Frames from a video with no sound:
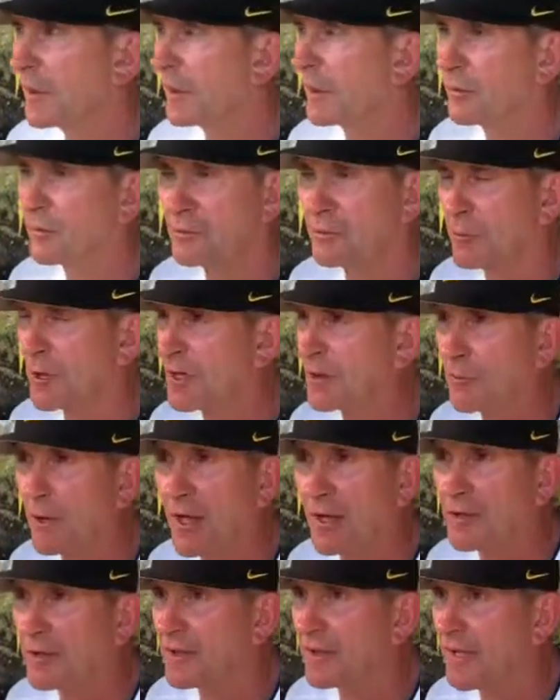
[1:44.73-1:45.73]
Oh, great
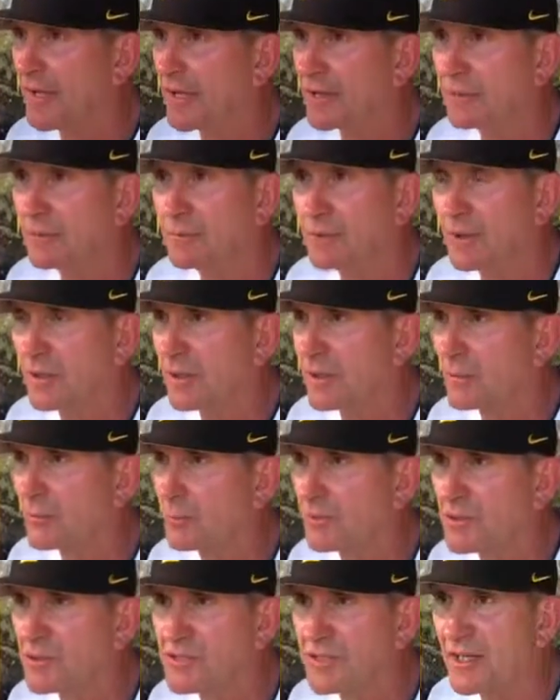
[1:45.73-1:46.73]
crowd today.
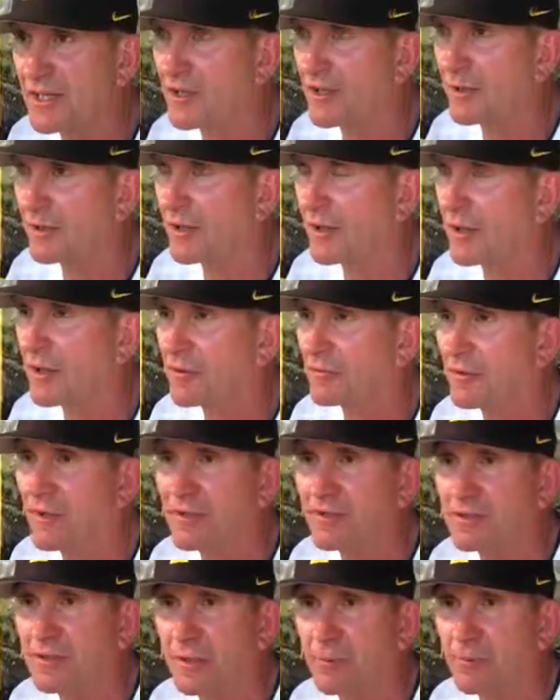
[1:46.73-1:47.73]
Appreciate all the Hawk
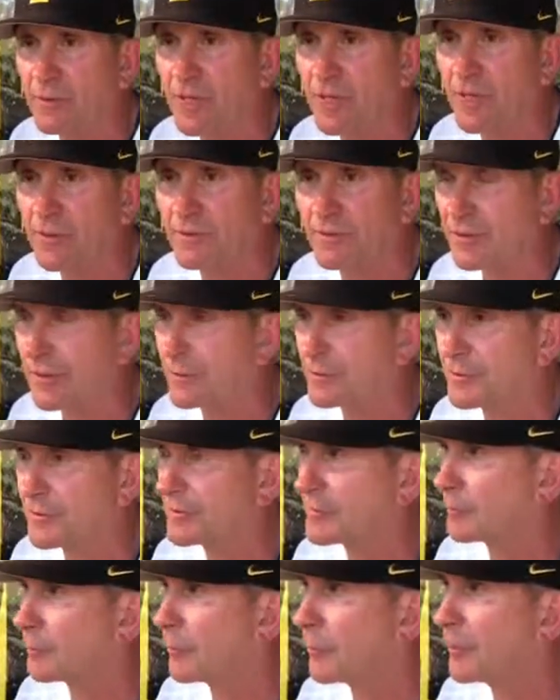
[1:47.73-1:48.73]
fans coming out, you know,
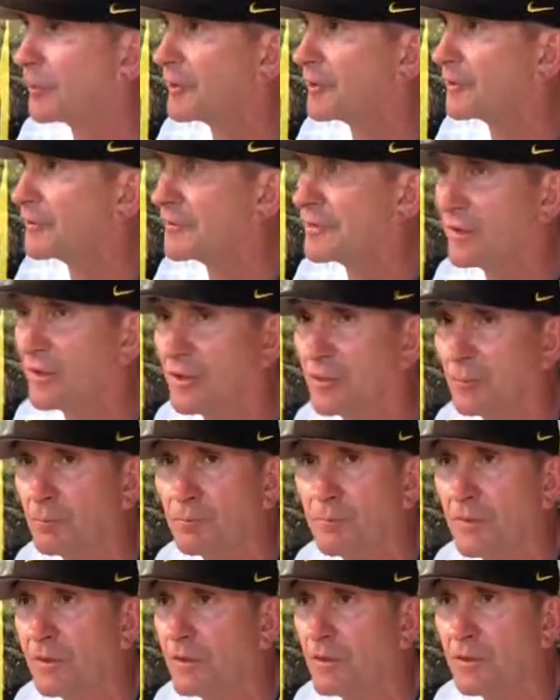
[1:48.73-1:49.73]
to support us.
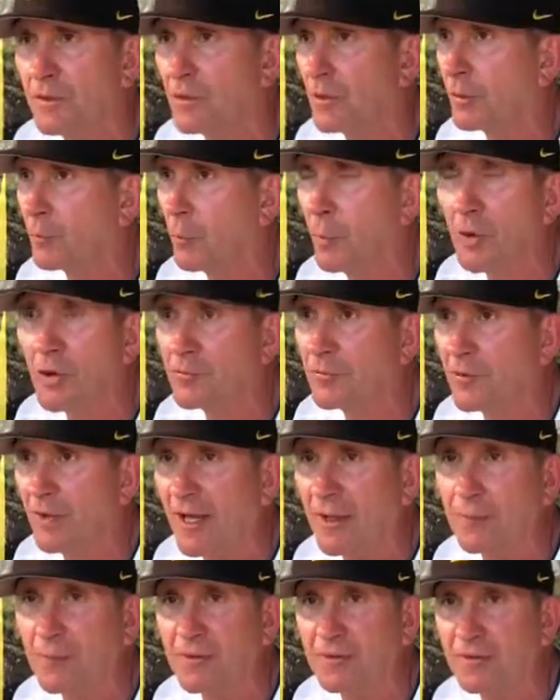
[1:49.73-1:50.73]
You know,
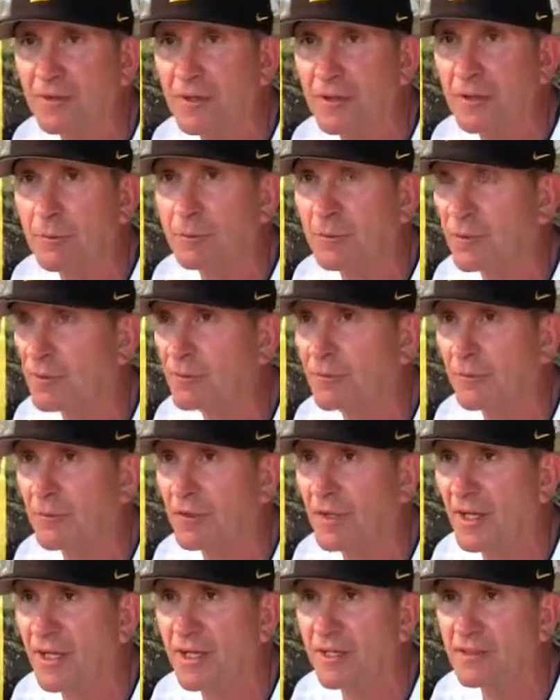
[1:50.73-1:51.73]
wonderful atmosphere,
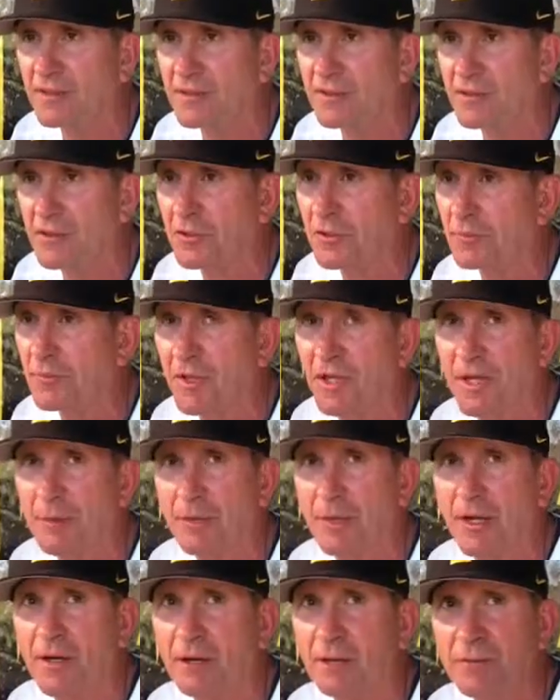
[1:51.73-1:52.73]
beautiful day. Couldn't have been any
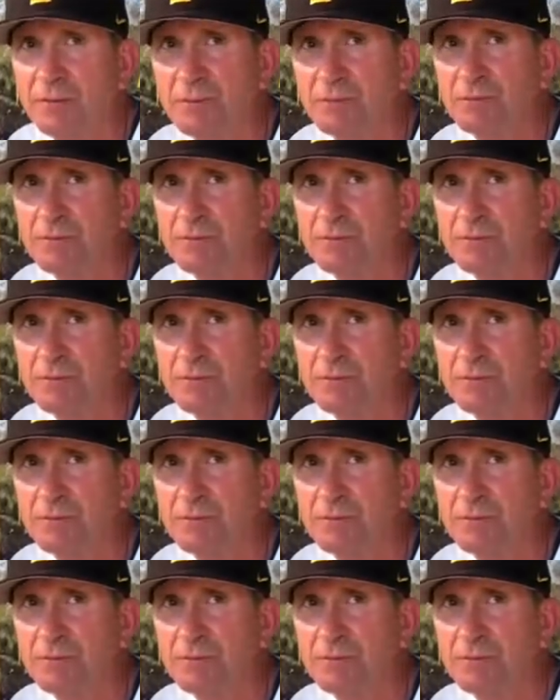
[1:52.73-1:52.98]
better.